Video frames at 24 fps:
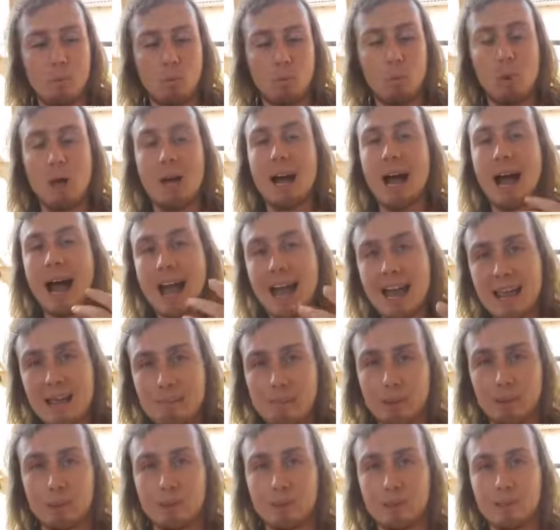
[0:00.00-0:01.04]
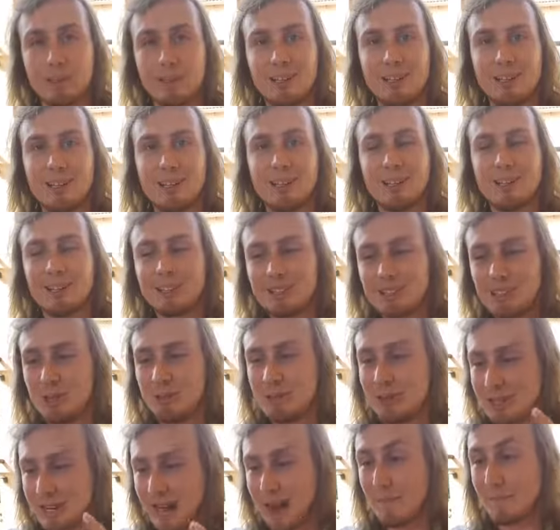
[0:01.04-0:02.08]
were able to
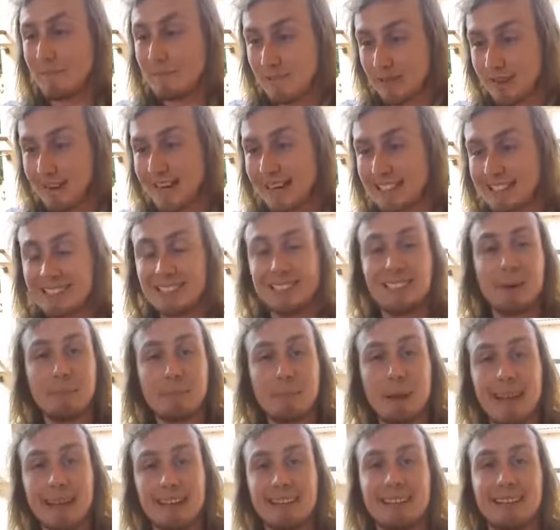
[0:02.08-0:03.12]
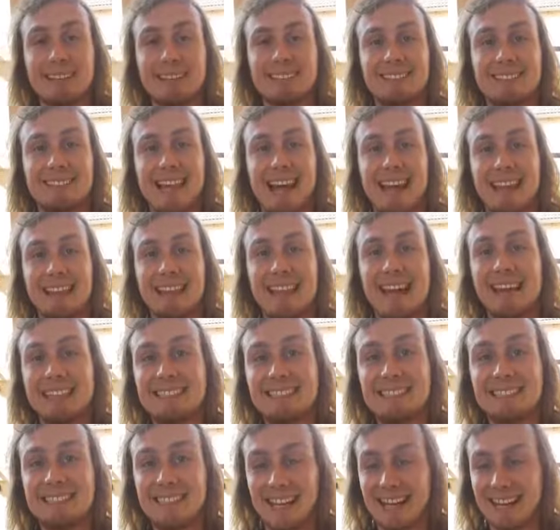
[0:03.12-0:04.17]
become financially independent at that
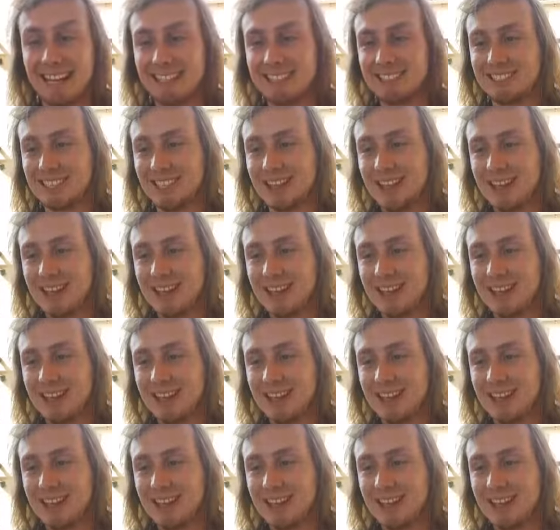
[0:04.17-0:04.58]
stage,